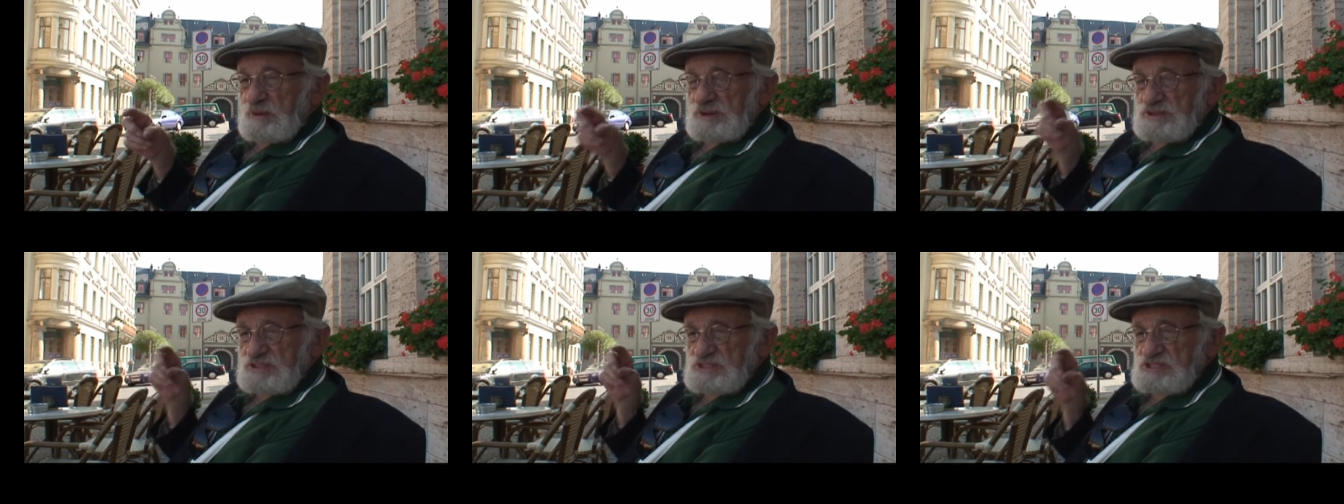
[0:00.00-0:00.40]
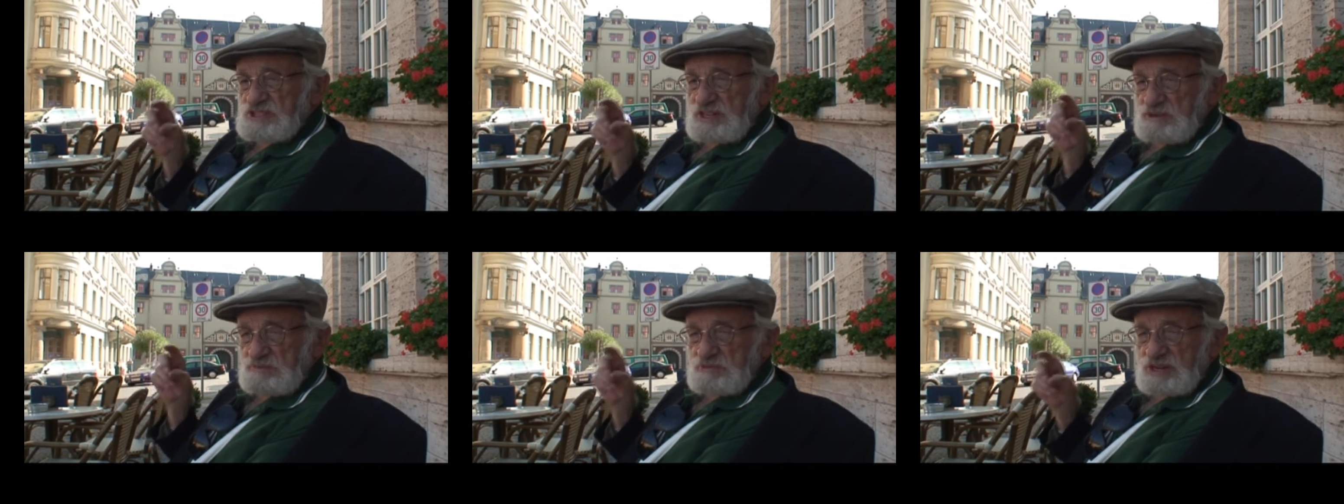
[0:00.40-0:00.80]
But the
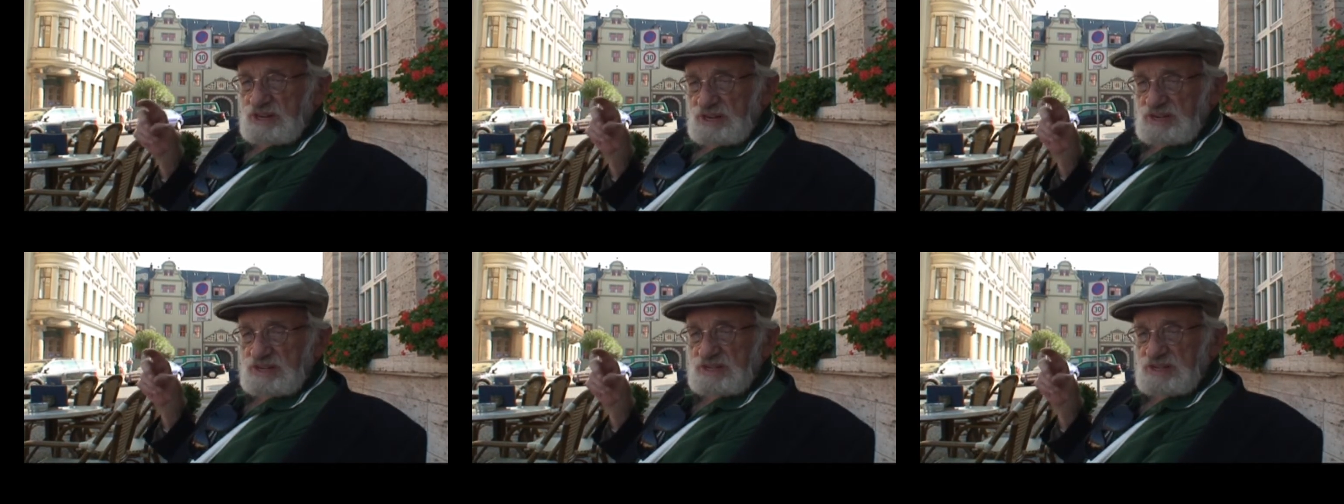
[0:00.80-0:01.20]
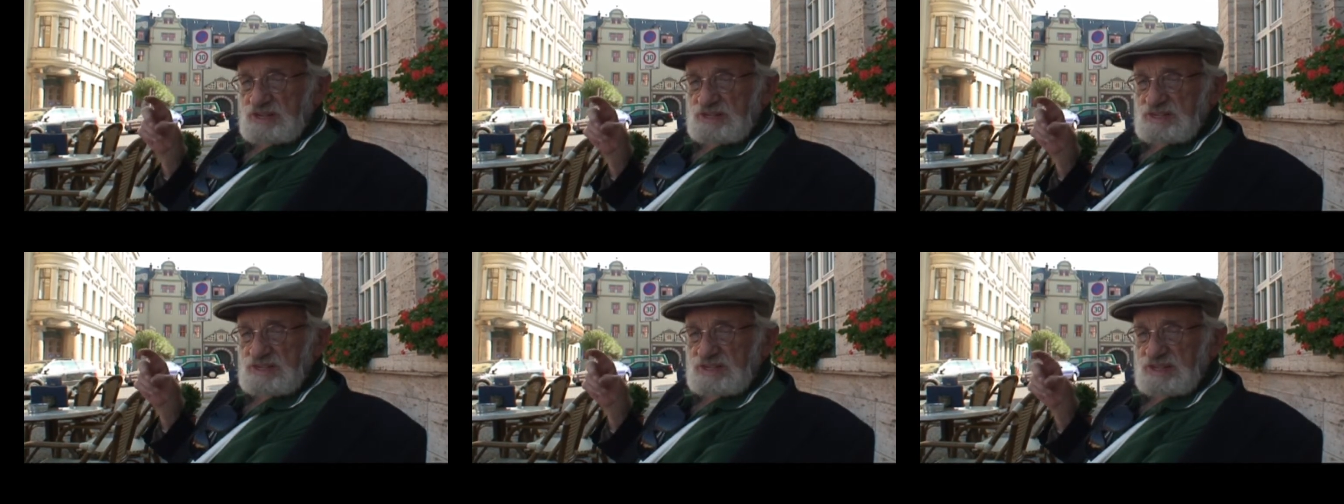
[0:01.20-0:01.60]
same day
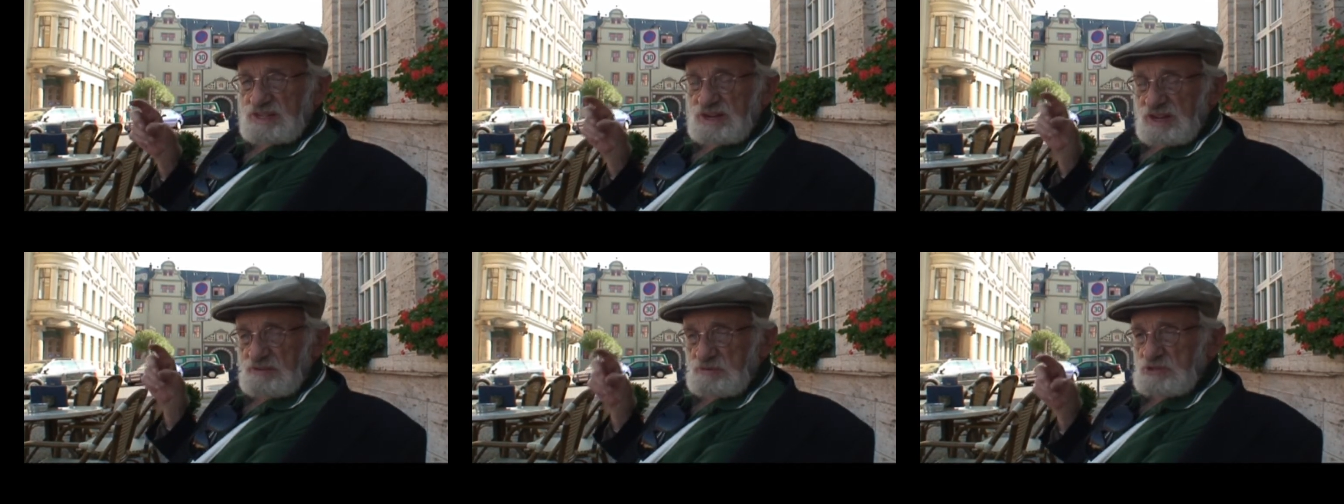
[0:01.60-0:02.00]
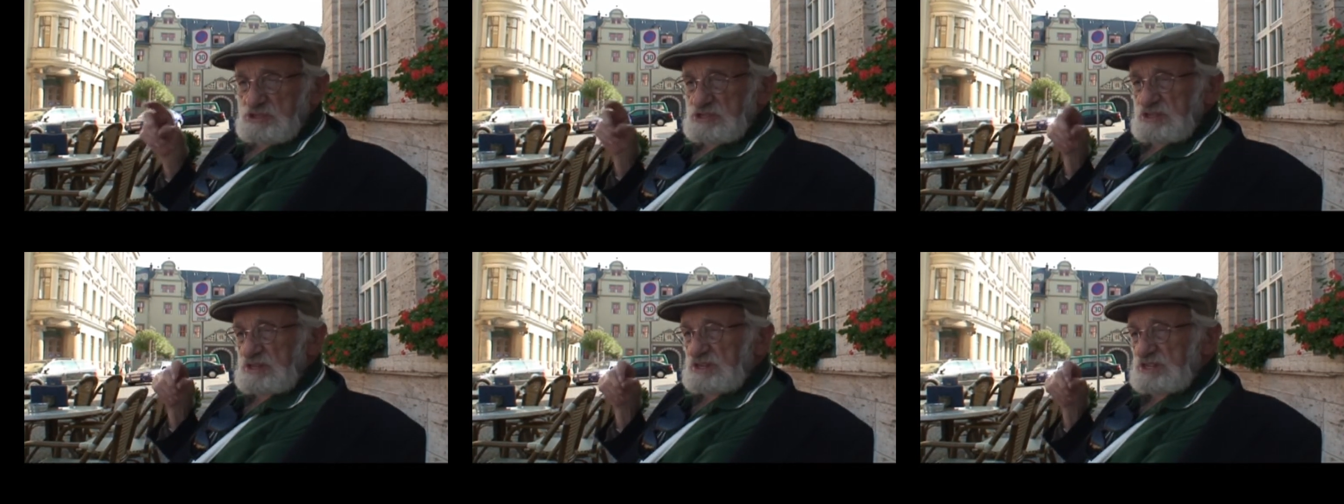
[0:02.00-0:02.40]
that I
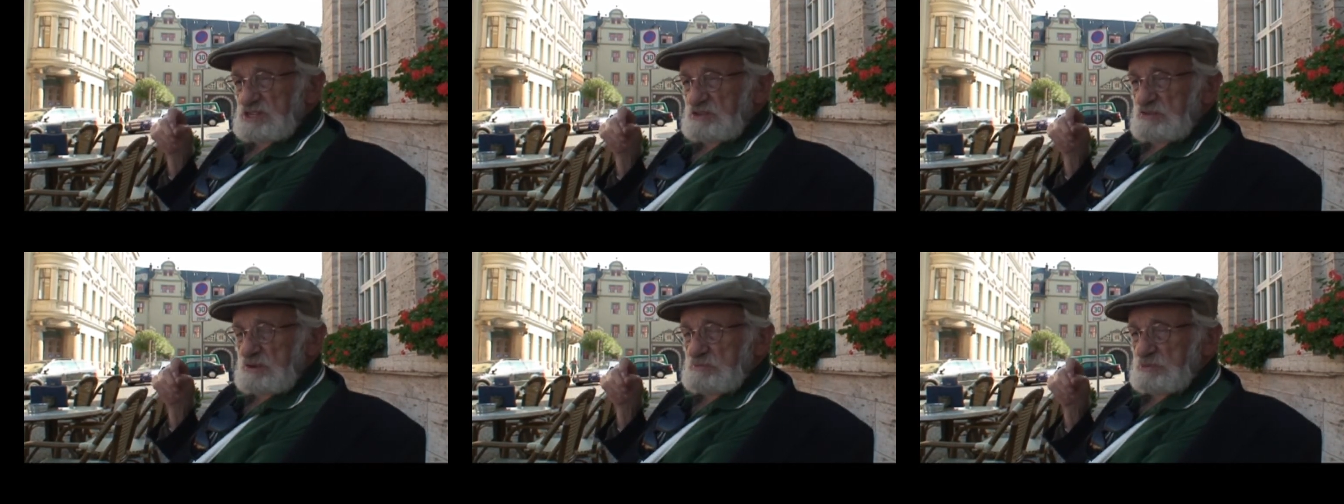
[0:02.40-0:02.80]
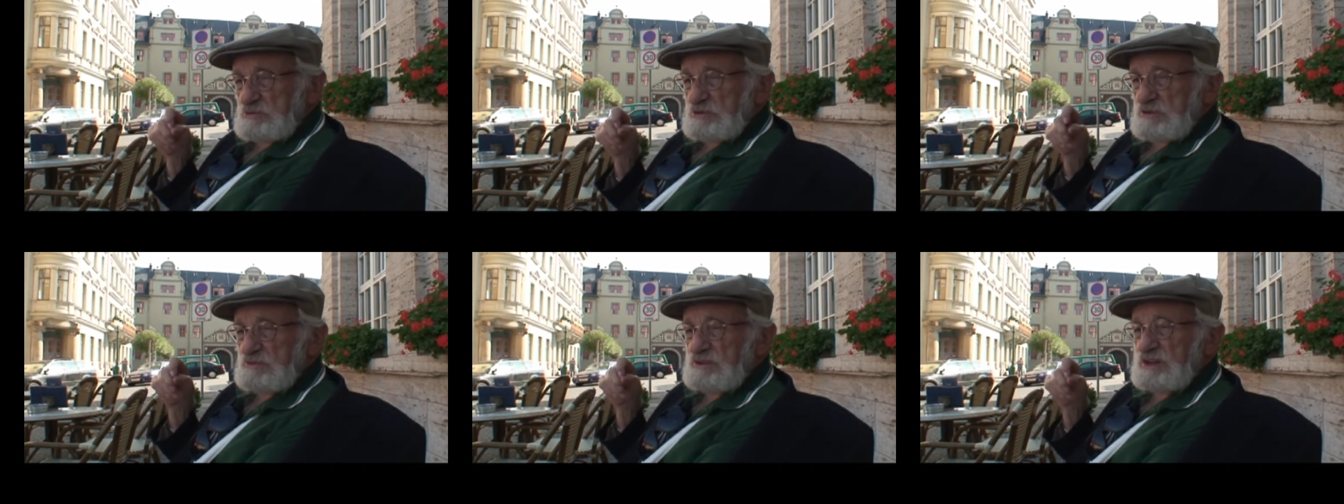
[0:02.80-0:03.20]
was released from
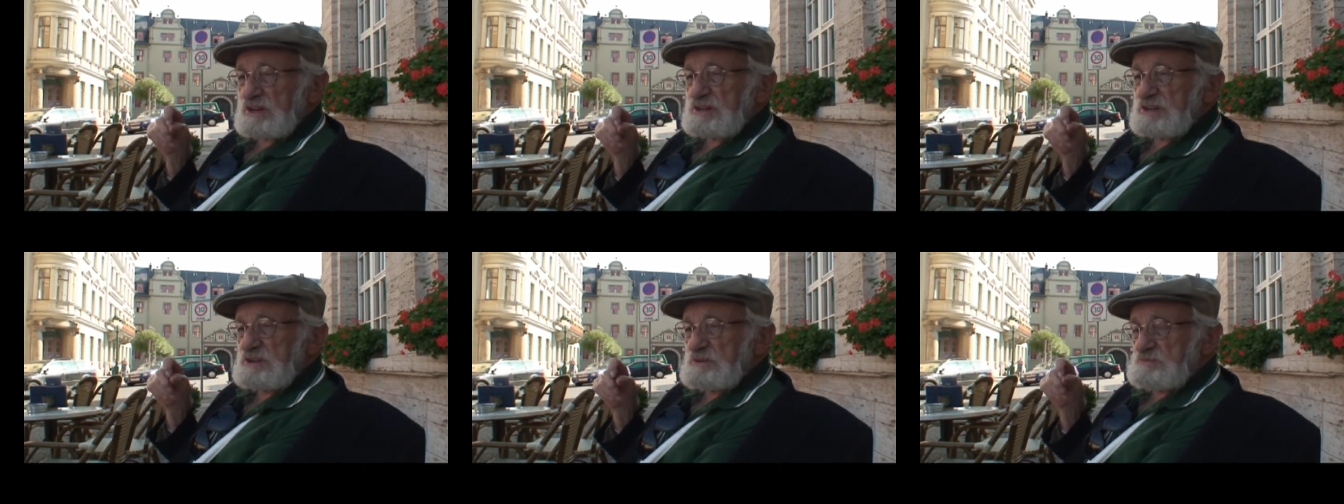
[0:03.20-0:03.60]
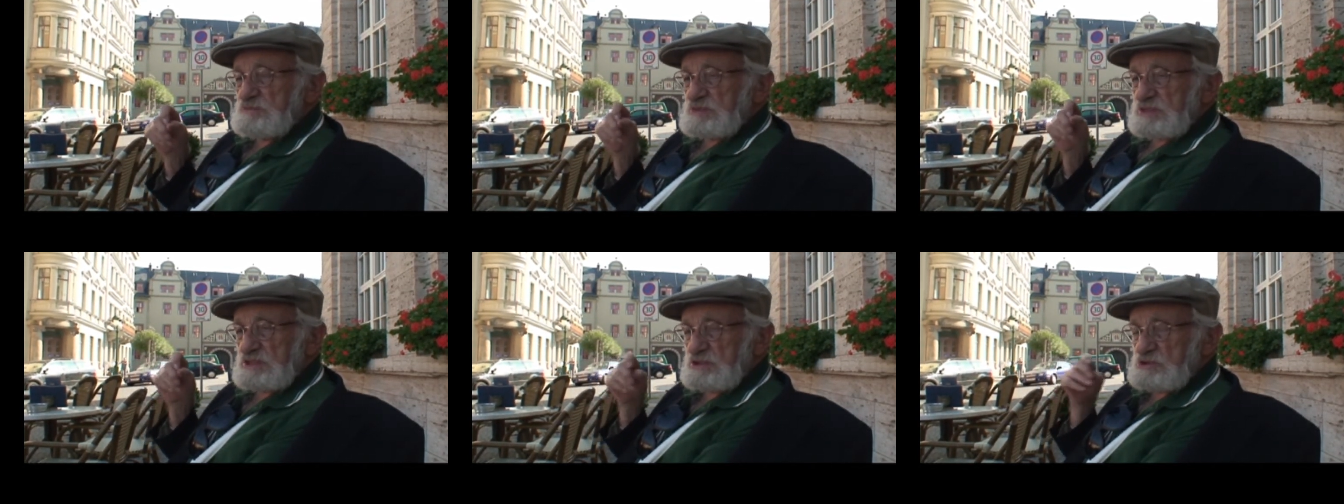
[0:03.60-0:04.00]
Buchenwald,
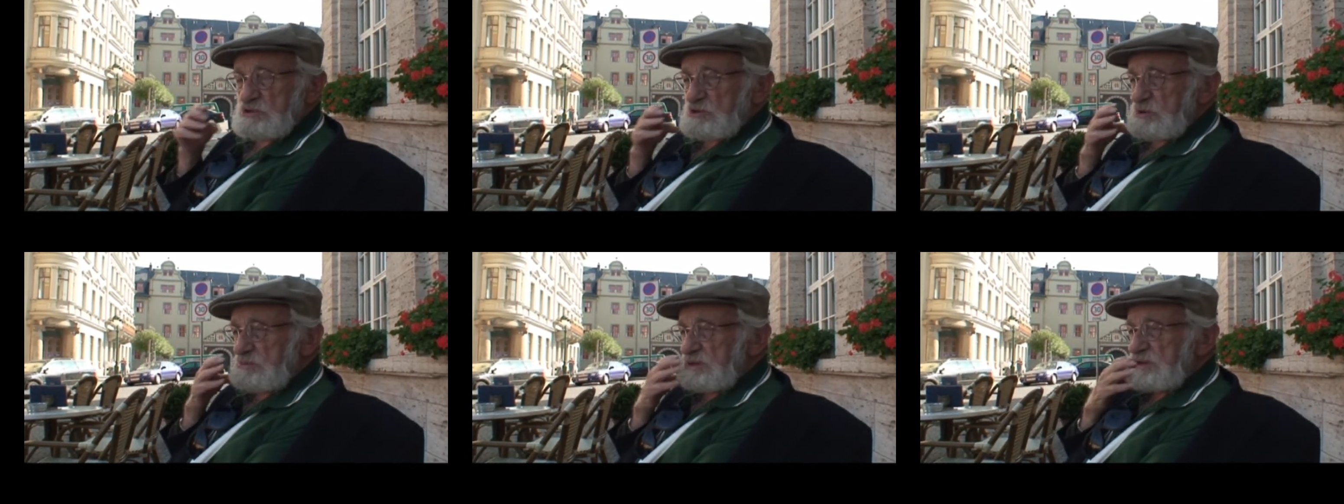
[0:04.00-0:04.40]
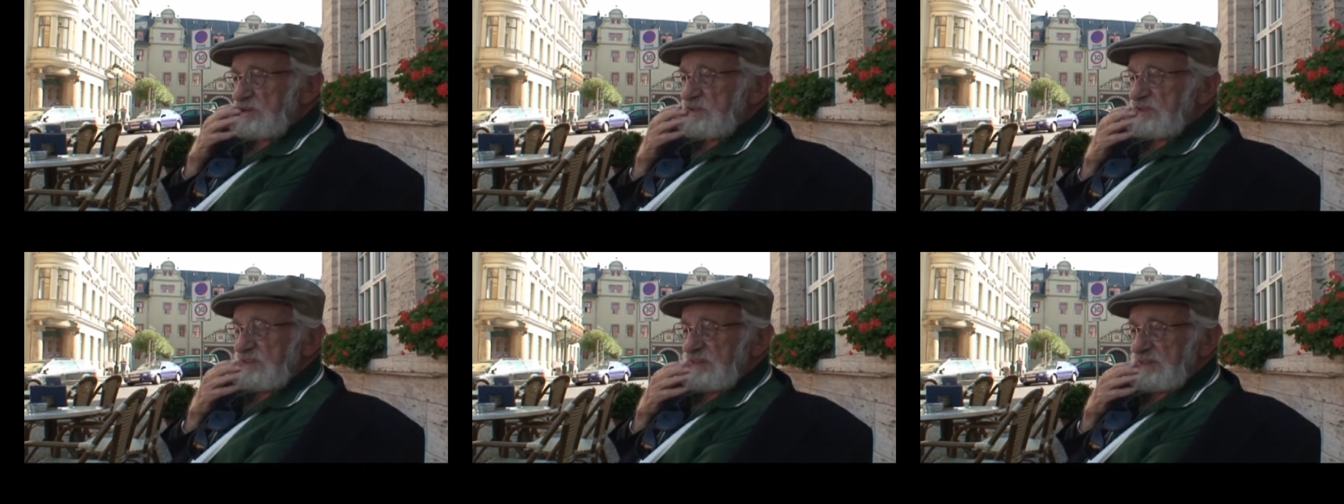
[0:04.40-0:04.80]
the
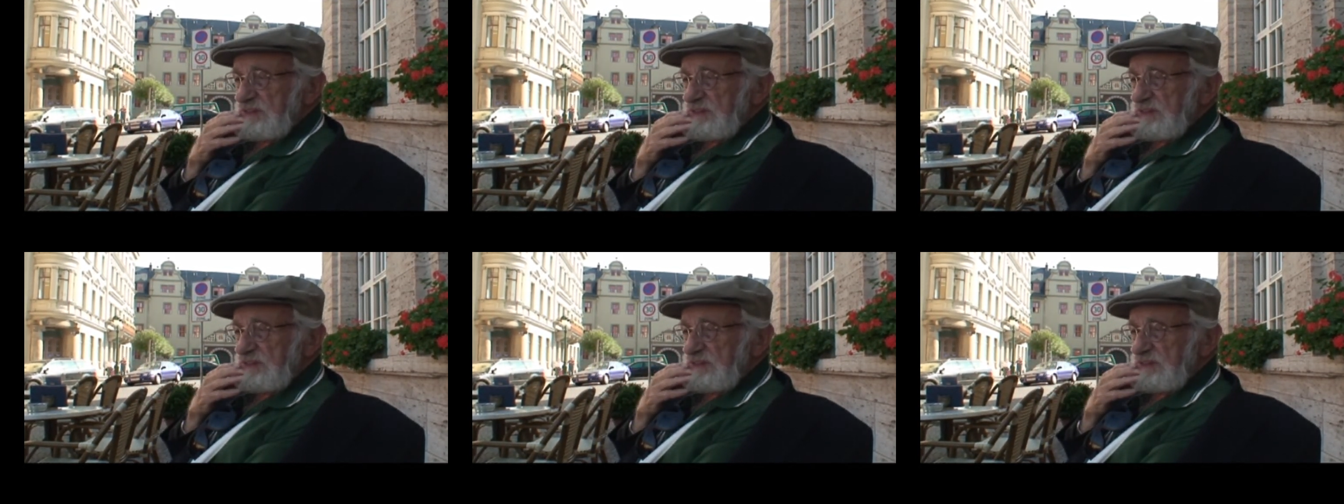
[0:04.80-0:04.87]
German